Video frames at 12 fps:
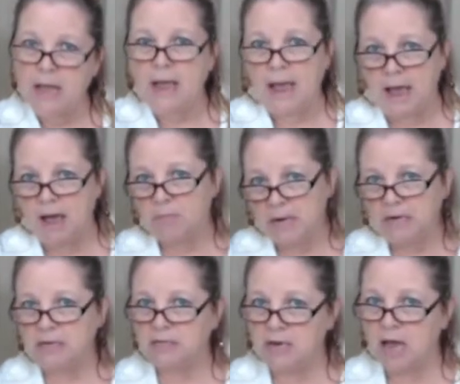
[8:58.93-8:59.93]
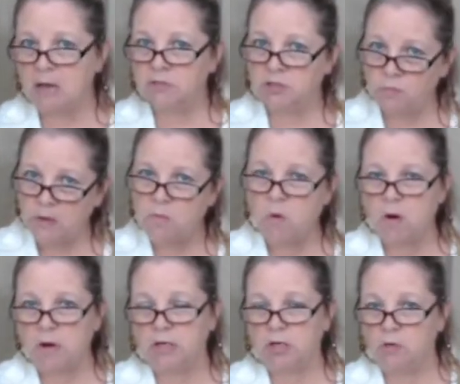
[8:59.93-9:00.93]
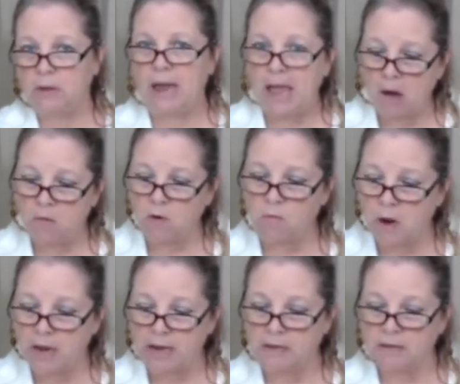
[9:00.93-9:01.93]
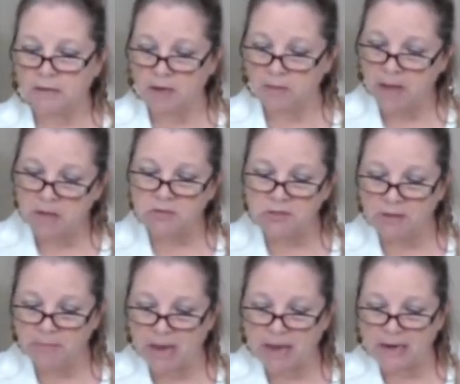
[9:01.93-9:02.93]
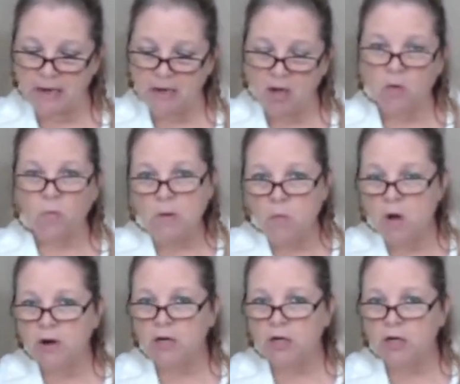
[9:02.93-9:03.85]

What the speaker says: How many times do we want to do it our way? Come on, somebody. We want to